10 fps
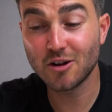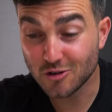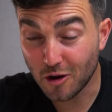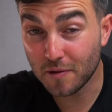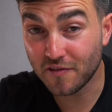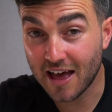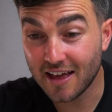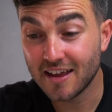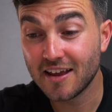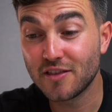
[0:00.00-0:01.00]
on top of
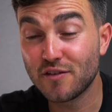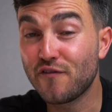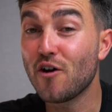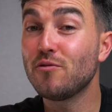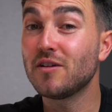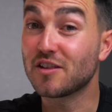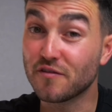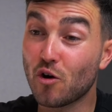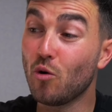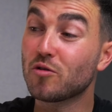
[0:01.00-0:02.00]
that, the phone is
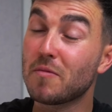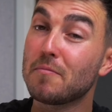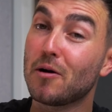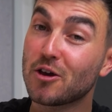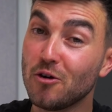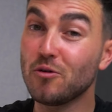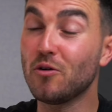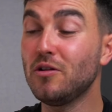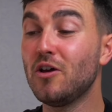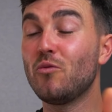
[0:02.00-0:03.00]
of course made by Google,